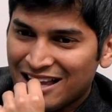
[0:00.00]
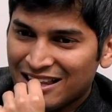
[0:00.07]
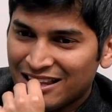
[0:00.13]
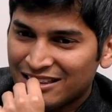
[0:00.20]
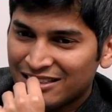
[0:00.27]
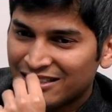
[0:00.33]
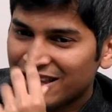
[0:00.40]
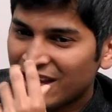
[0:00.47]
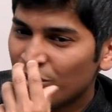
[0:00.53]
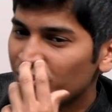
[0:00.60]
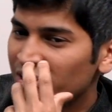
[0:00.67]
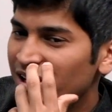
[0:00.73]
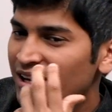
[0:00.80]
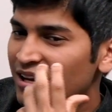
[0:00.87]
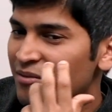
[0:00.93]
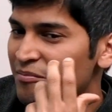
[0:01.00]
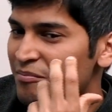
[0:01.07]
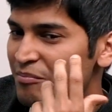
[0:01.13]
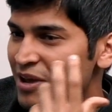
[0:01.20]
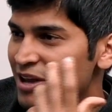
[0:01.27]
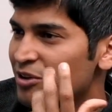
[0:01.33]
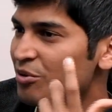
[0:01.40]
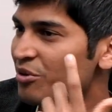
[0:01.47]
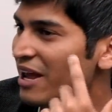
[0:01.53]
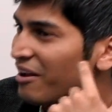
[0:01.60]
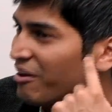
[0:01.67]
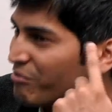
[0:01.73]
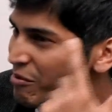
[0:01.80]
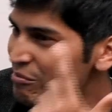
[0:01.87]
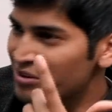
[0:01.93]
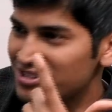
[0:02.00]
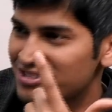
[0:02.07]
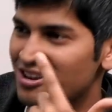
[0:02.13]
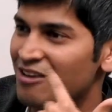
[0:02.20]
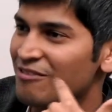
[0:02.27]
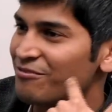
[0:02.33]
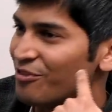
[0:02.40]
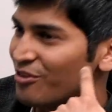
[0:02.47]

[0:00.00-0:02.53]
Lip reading: They only make you like remember stuff, or